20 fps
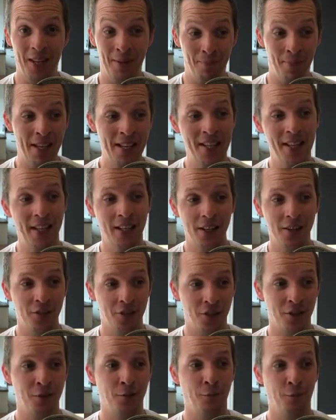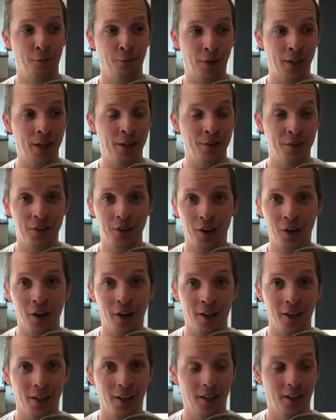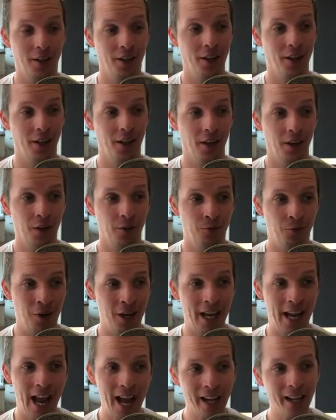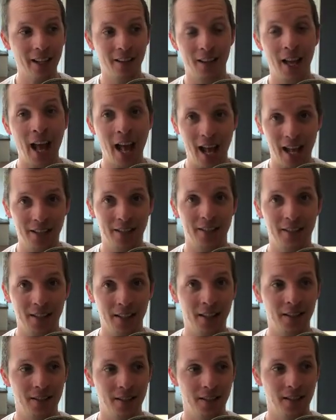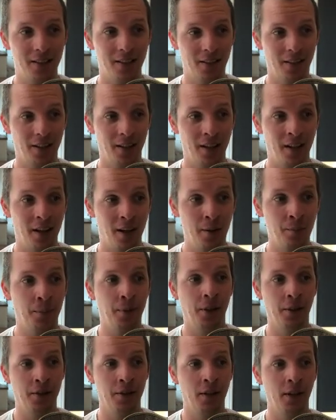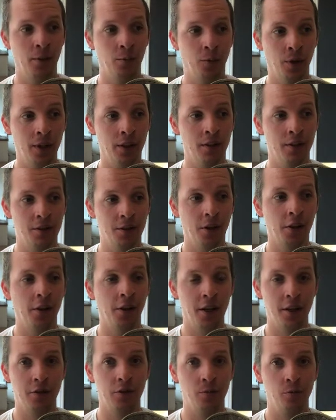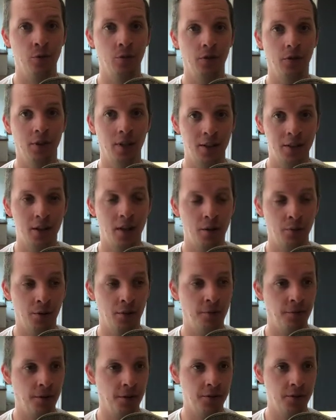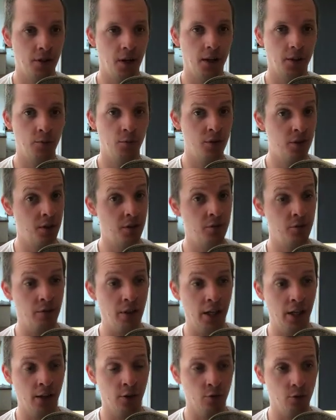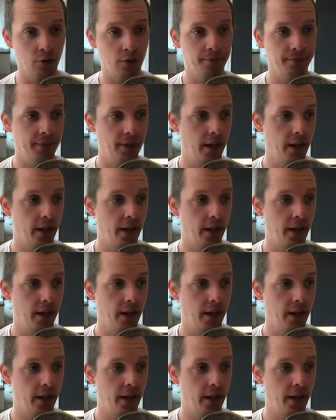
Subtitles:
basically, it just feels like React has this ability with the style attribute. That's how it feels like, which is really cool.